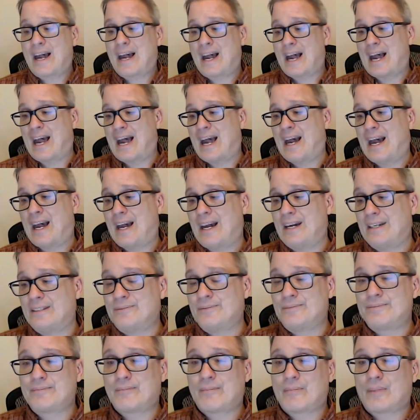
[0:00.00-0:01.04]

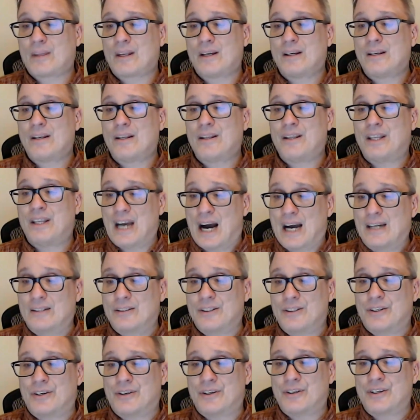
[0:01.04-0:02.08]
And the
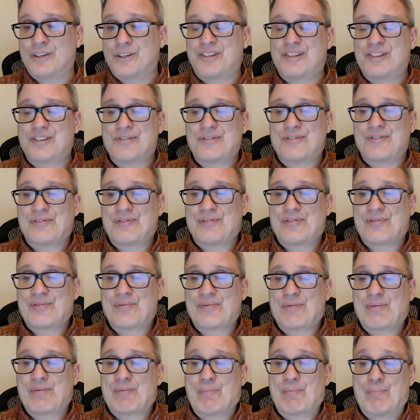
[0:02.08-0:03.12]
Islanders
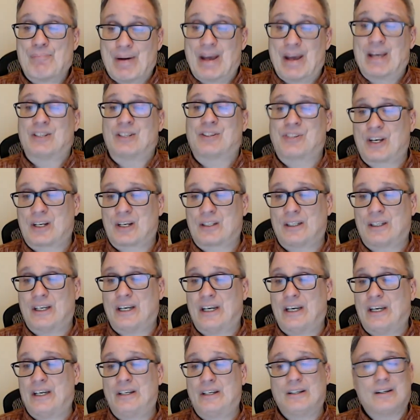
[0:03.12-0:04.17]

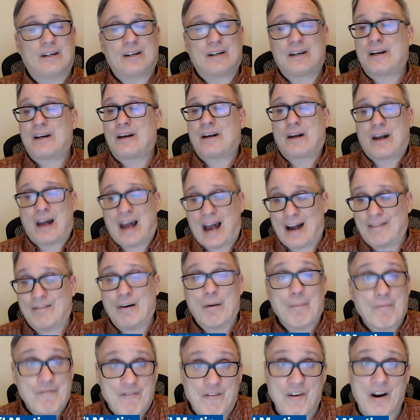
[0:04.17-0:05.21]
basically have
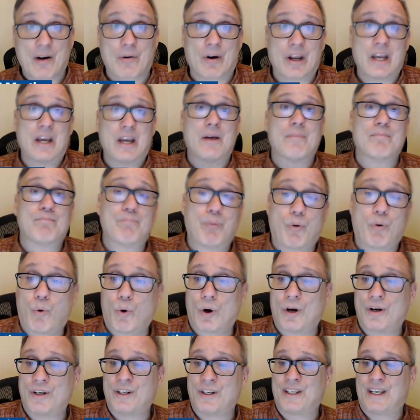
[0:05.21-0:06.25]
a very
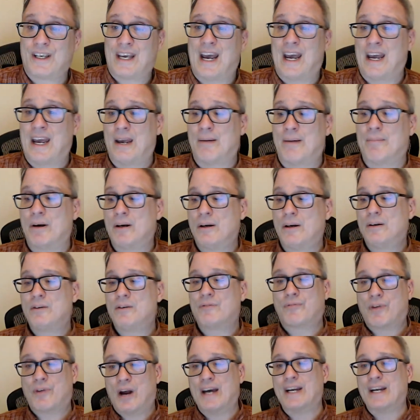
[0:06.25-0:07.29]
important game
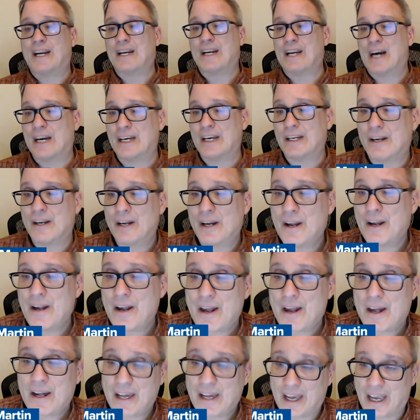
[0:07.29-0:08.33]
Friday night
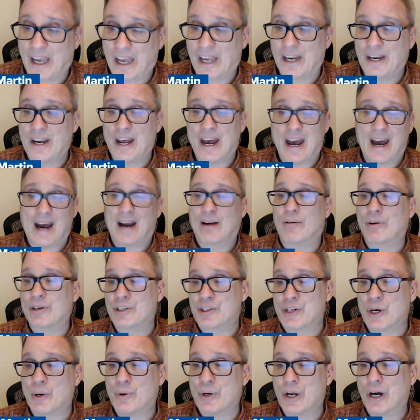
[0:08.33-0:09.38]
in
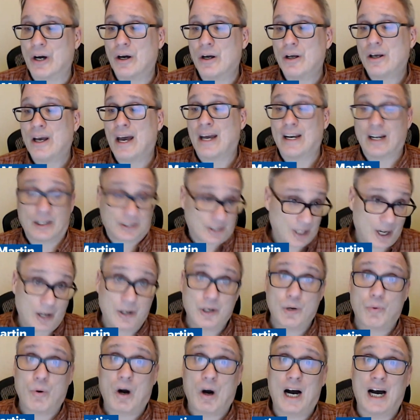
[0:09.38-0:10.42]
Arizona. And I'll tell
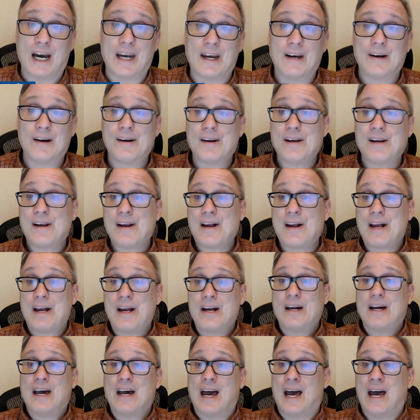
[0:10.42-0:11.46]
you why.
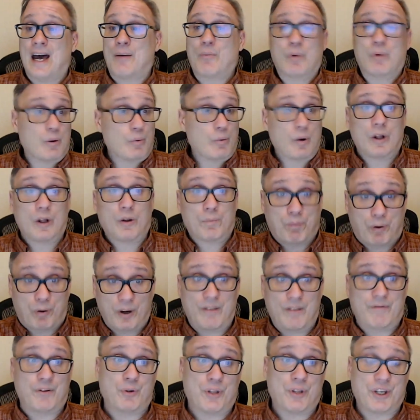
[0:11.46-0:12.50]
And we will
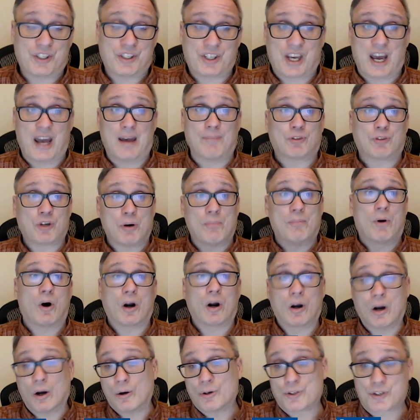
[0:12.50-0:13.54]
preview this game
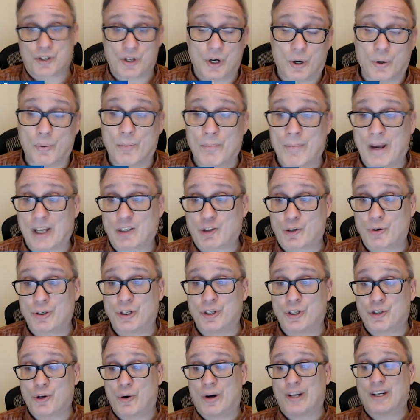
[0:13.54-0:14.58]
tomorrow, so make sure you
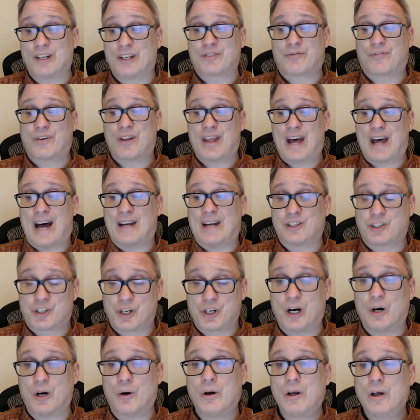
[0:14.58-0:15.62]
join us for that
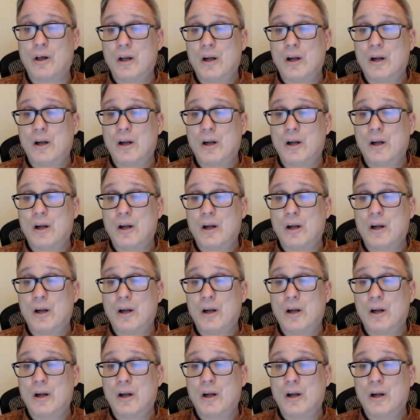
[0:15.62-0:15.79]
show.